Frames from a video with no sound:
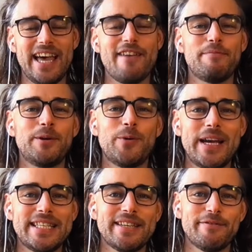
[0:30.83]
I've been
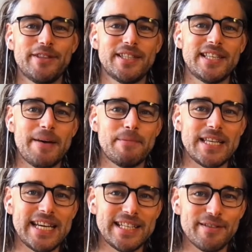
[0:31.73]
waiting for this
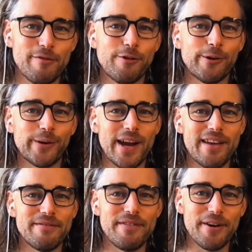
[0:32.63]
update for
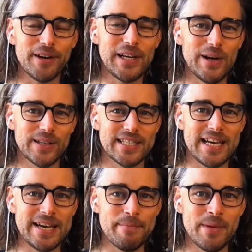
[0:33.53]
a very long
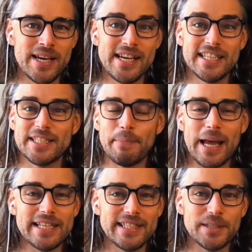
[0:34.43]
time.
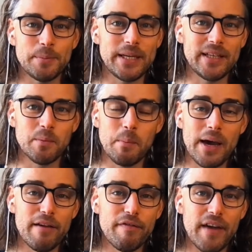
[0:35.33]
Splice has been
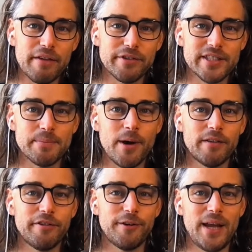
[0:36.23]
my favorite
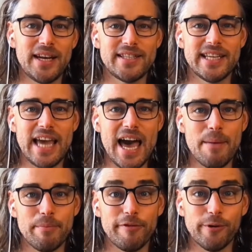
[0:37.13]
smartphone editing
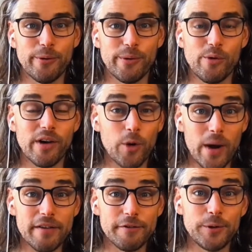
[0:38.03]
app for
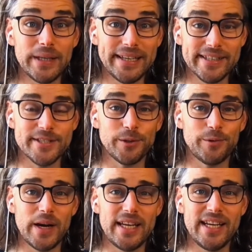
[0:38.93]
quite a few years
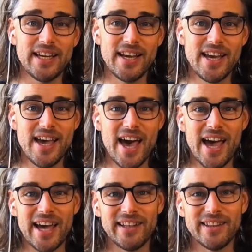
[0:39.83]
already.
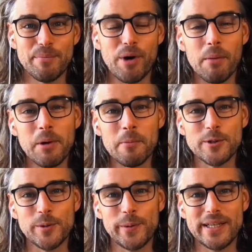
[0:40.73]
And the problem
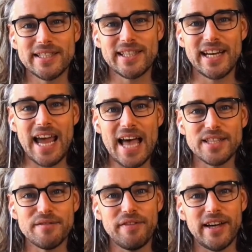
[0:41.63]
was always that I had
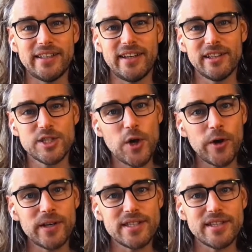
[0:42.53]
to find an
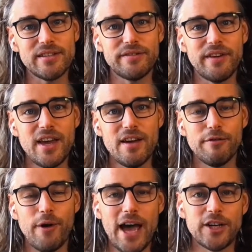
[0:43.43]
alternative
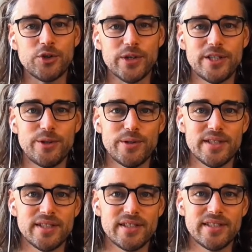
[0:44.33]
for Android
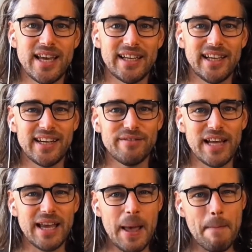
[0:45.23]
users and kind of
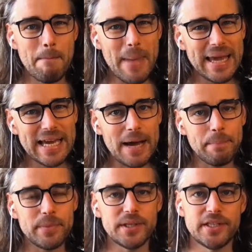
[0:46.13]
like make
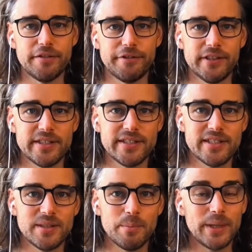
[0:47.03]
up the
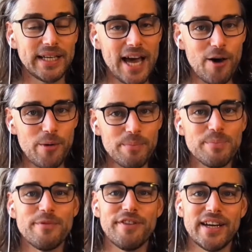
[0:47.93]
difference. But
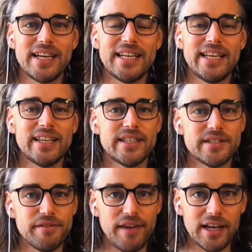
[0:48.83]
now, finally, it is
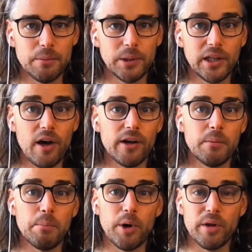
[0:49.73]
available
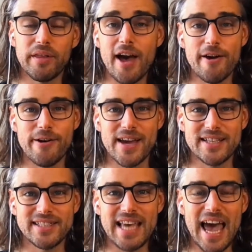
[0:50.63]
on both
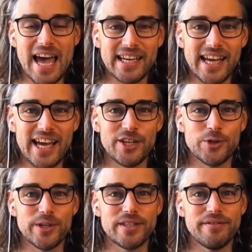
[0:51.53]
iOS and
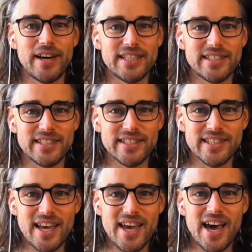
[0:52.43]
Android
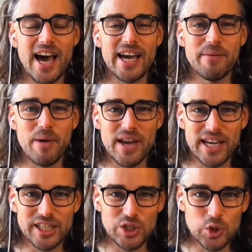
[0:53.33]
devices. I
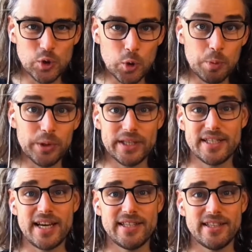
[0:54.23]
am super
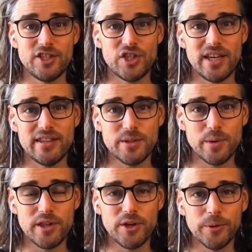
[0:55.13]
excited to share this
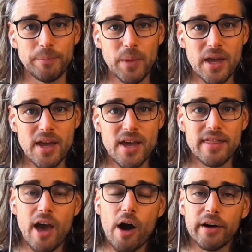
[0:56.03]
with you.
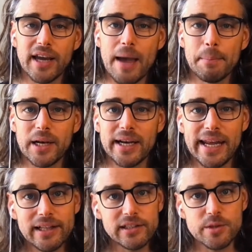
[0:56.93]
There are a couple of
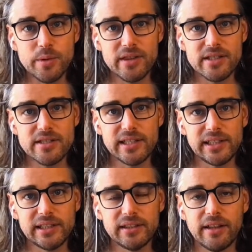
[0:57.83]
niggles with it
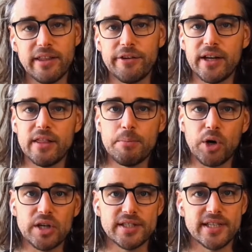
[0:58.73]
still. They're in the
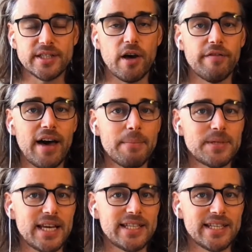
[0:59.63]
process of
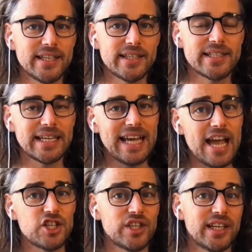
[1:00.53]
updating it and
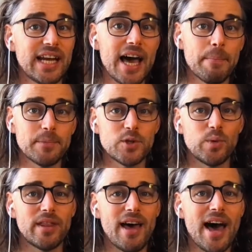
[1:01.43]
catching it up to
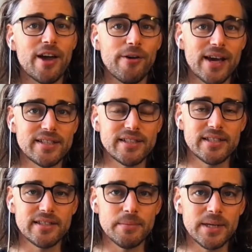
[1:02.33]
where the iOS
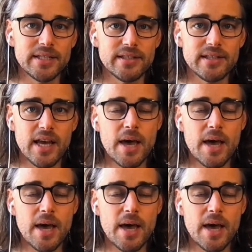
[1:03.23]
system is,